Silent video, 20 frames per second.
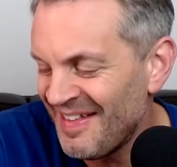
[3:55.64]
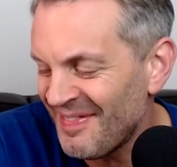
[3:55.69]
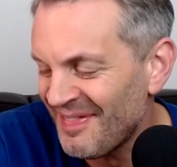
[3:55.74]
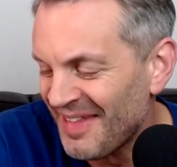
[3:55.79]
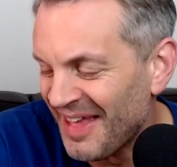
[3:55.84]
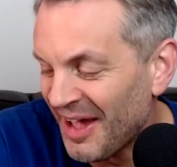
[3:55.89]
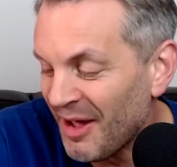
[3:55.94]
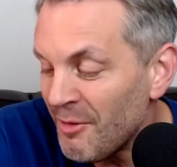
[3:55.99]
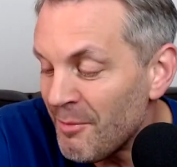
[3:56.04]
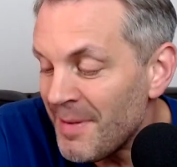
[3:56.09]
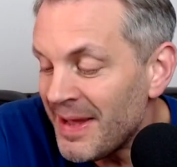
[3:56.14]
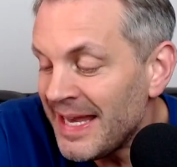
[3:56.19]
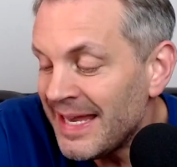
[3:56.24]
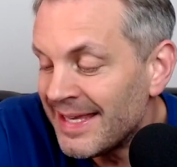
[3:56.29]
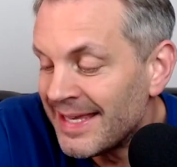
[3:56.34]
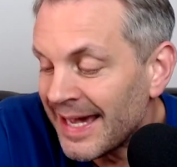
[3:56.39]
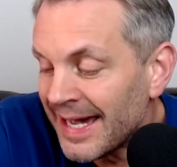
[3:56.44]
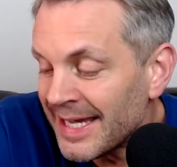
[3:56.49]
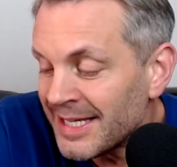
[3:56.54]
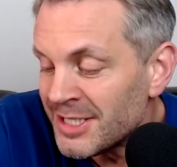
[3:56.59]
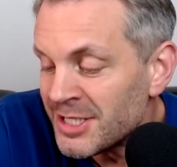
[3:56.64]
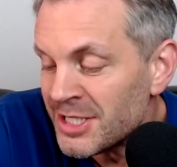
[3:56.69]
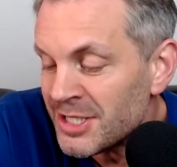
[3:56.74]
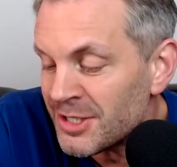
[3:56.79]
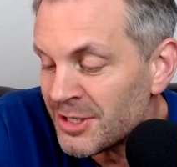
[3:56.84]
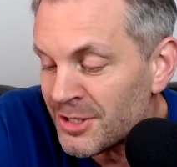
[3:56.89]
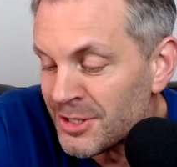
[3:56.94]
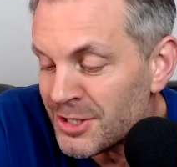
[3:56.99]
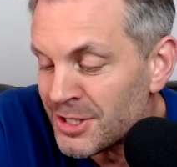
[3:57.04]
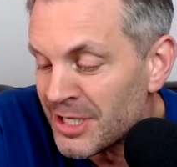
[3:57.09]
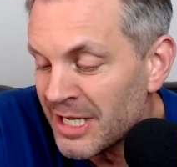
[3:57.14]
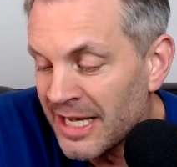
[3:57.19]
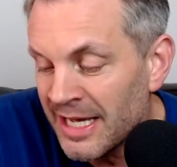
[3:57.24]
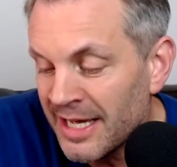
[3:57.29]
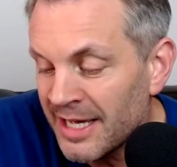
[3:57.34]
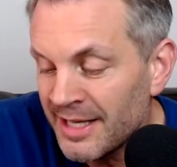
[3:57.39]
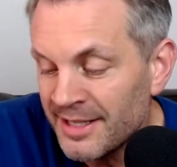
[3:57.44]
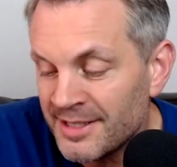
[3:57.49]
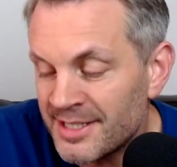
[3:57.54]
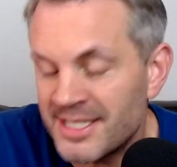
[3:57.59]
how many gangsters
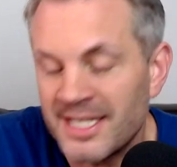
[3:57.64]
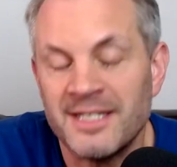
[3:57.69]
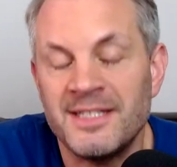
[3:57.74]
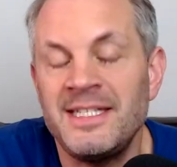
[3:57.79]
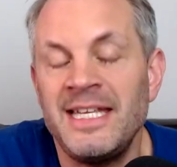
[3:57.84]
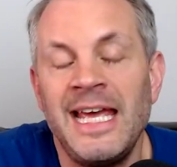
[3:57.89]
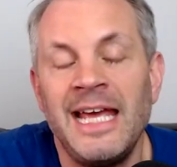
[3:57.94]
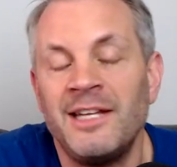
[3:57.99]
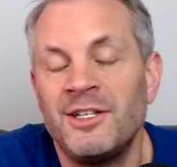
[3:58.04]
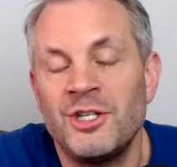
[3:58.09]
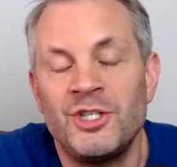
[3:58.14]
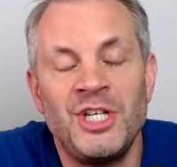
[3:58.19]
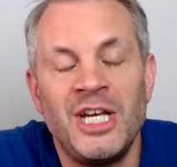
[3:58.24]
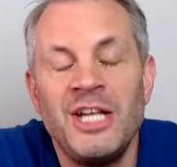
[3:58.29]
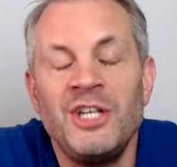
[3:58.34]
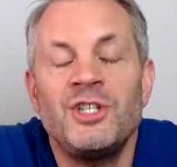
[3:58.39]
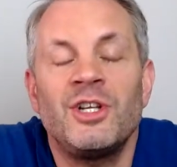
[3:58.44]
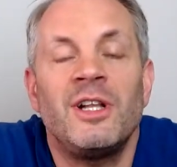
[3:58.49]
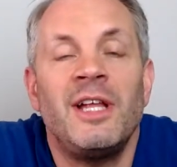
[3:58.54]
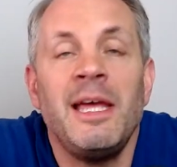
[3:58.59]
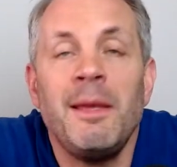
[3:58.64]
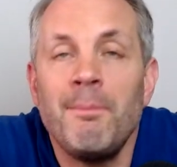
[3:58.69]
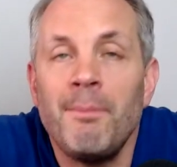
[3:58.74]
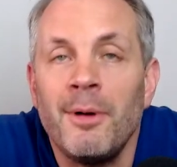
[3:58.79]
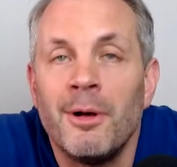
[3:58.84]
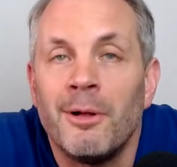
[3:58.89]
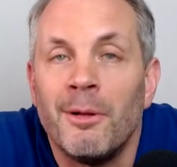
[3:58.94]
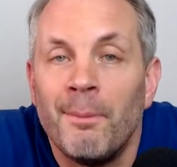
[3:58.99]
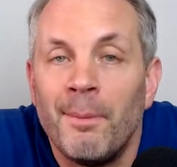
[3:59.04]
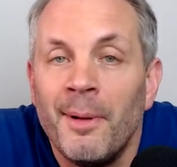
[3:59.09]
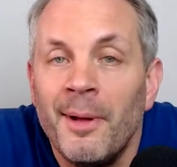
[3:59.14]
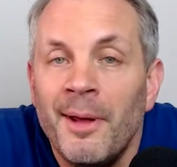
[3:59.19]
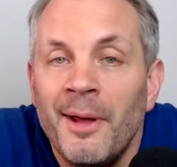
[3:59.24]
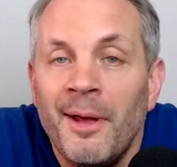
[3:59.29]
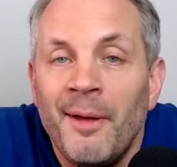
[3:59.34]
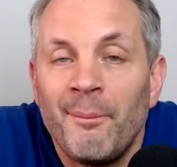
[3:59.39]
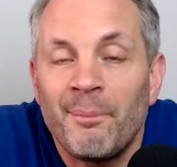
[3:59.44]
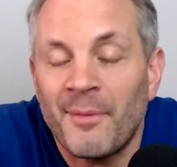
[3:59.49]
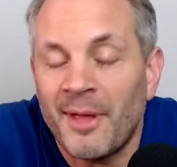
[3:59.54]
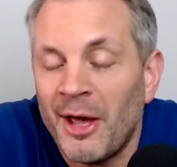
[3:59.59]
does it take to change a light bulb?
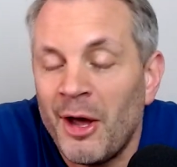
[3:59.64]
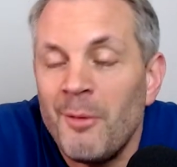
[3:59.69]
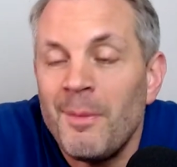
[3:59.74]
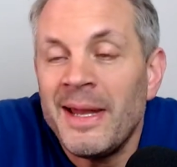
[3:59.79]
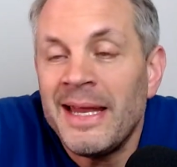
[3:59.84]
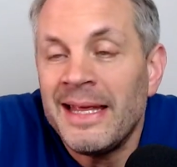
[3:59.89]
How many